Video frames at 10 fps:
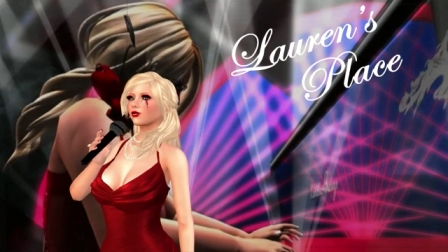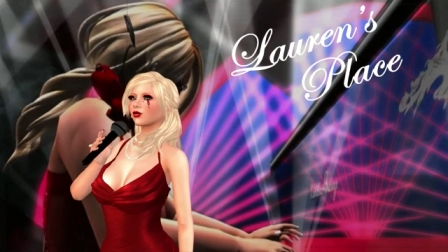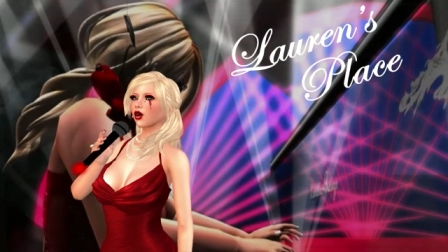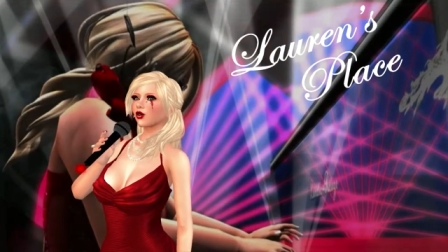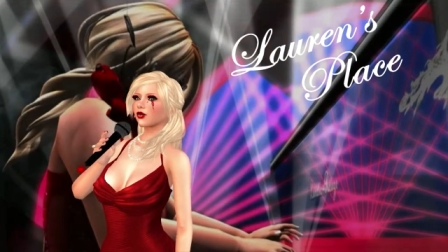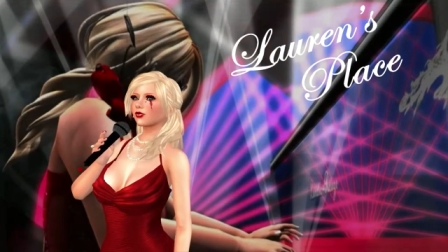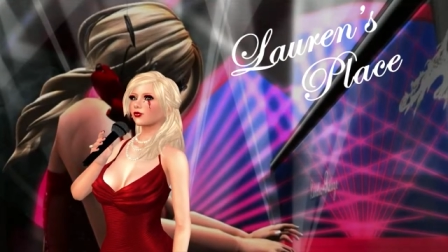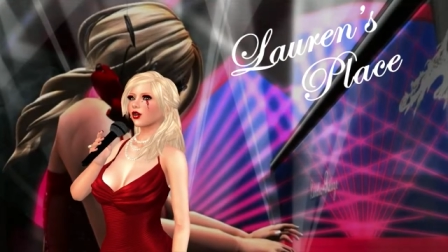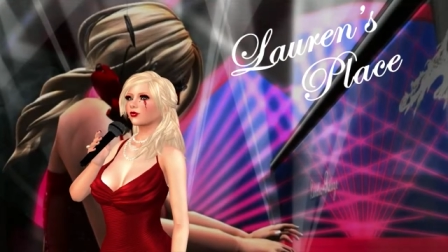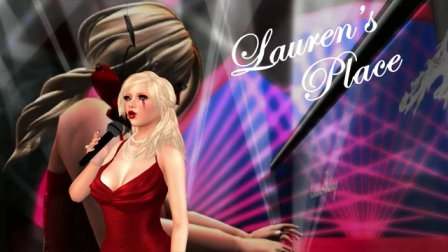is better f-
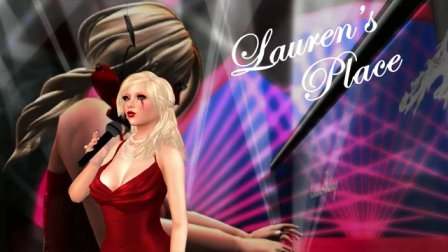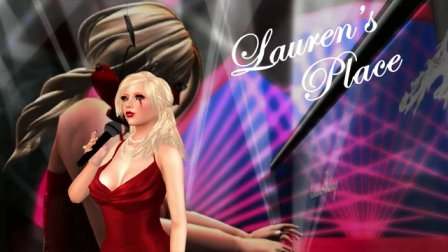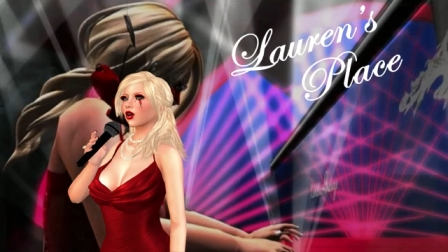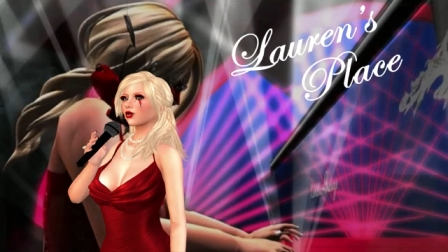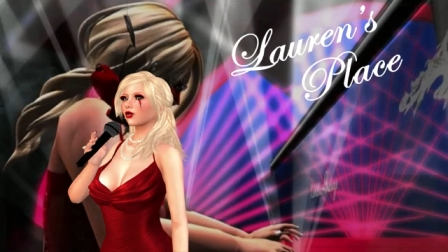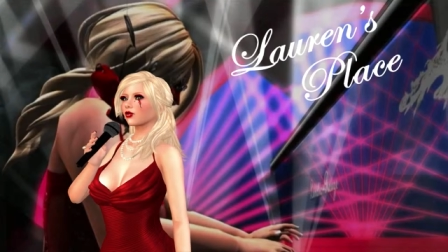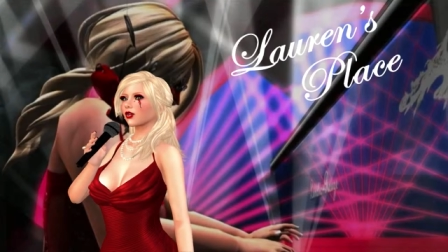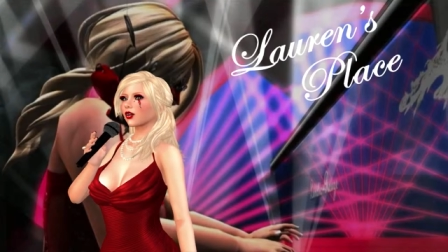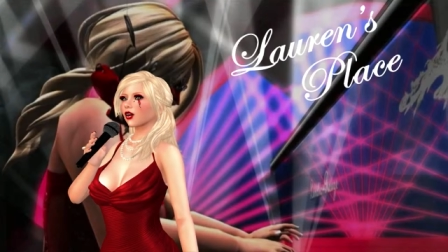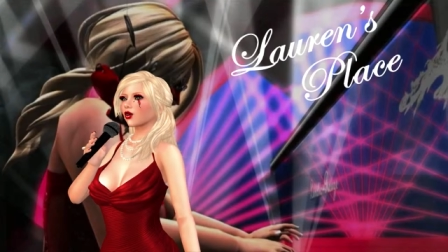than your dad.
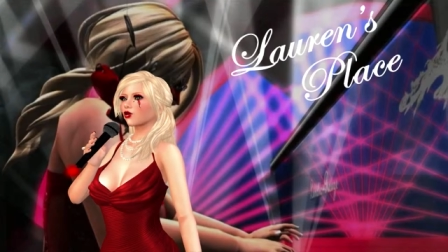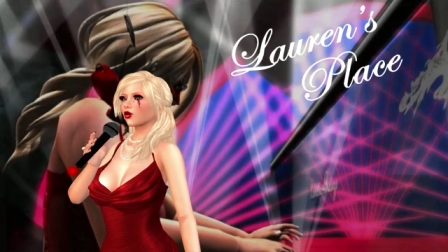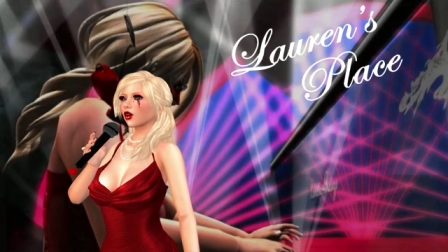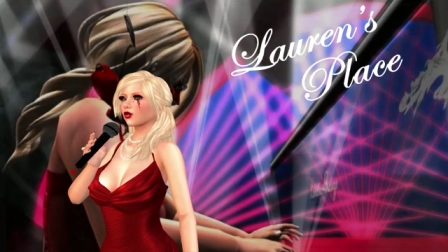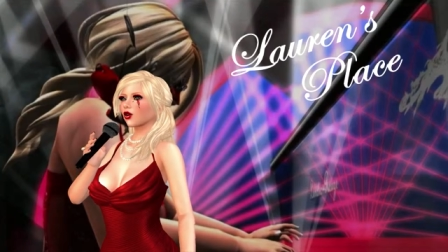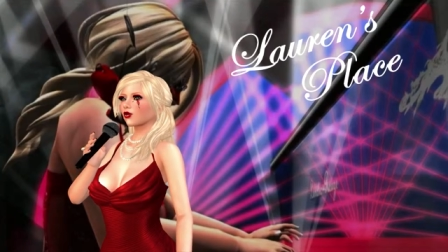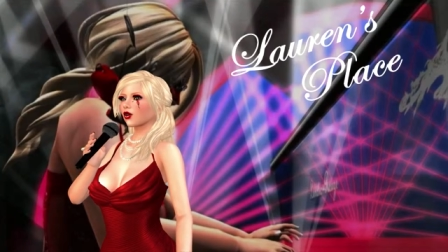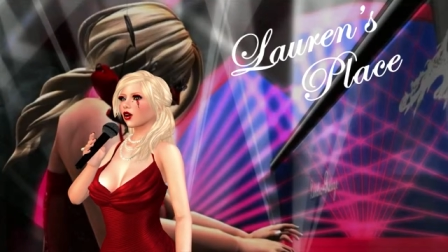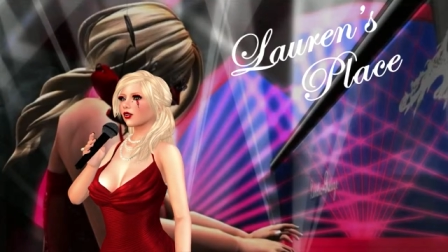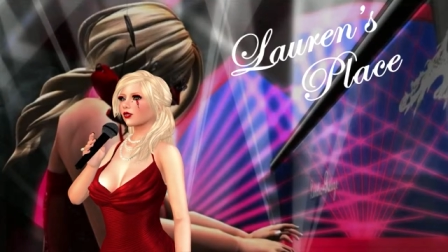Set for life.
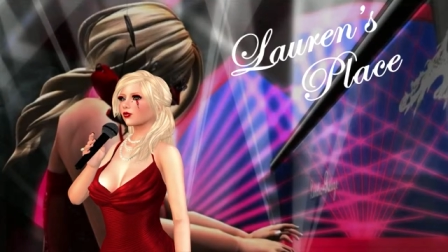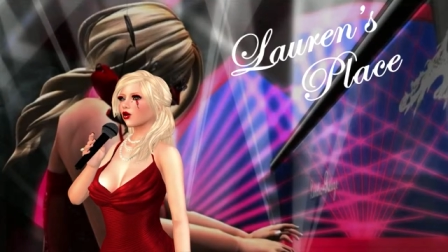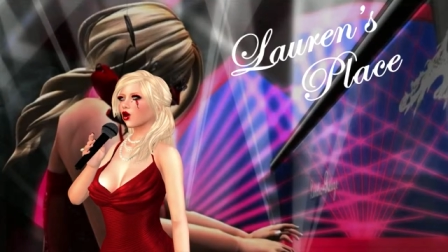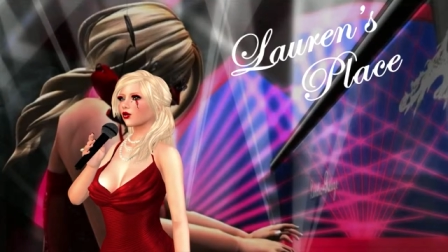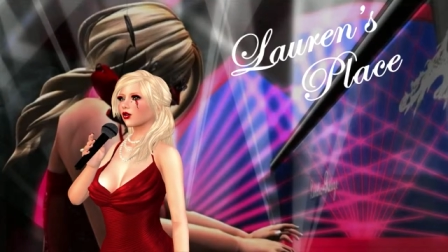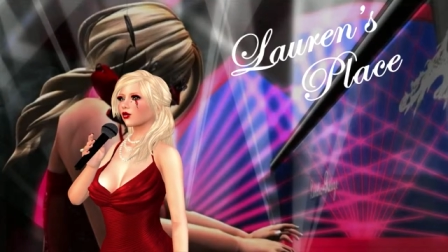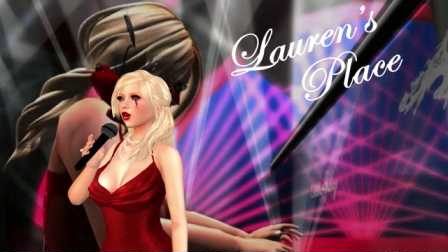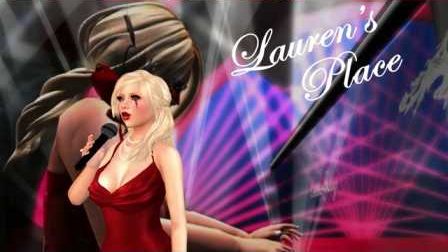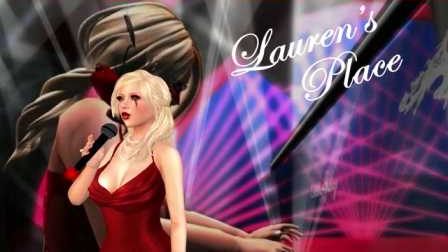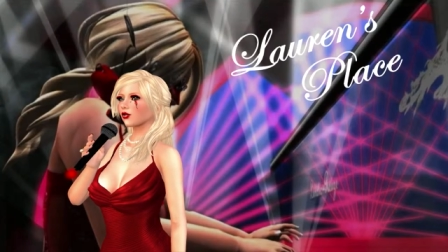And look at all the things we
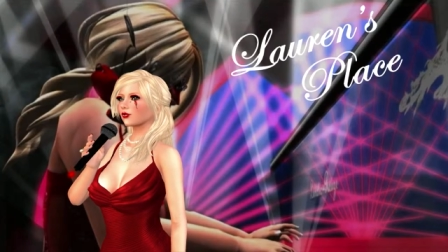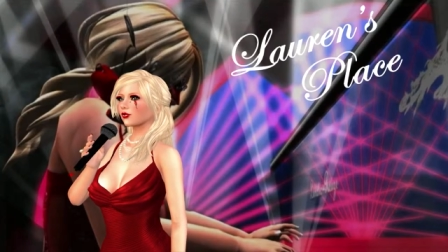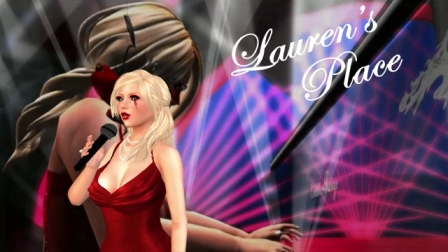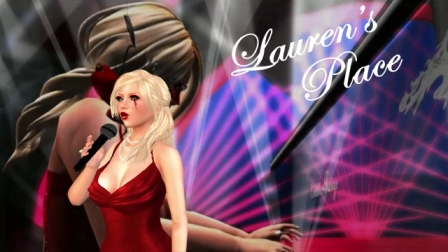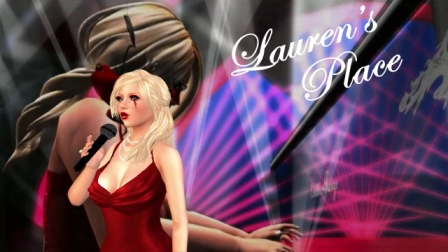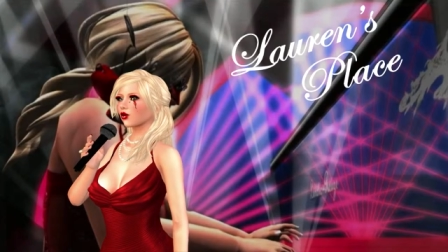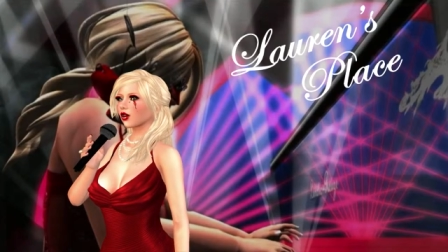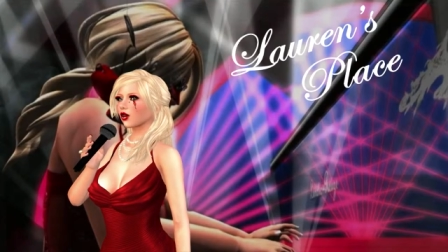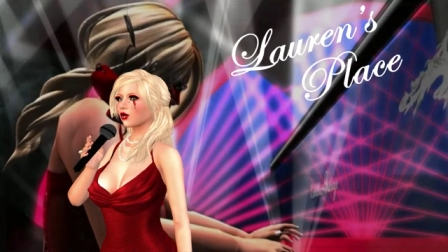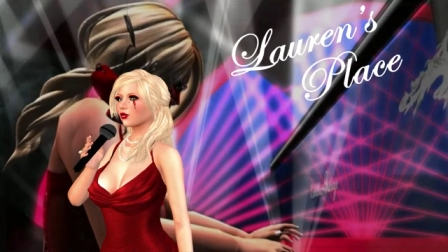didn't have to p- pay attention to.